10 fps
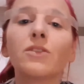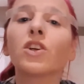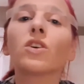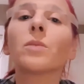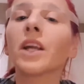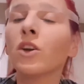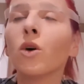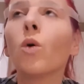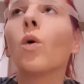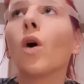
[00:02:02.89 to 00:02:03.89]
if you're going to buy
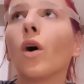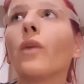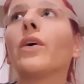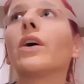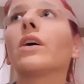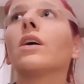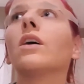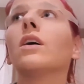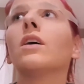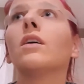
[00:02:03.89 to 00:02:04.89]
no other
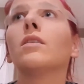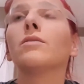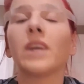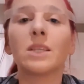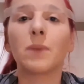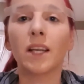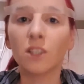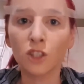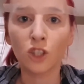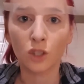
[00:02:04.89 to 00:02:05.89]
face
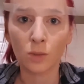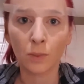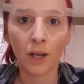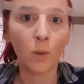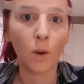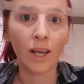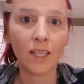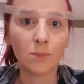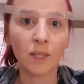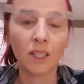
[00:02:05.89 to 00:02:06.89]
paint, just buy
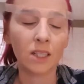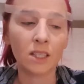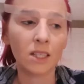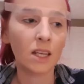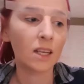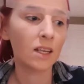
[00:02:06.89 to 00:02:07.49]
white, because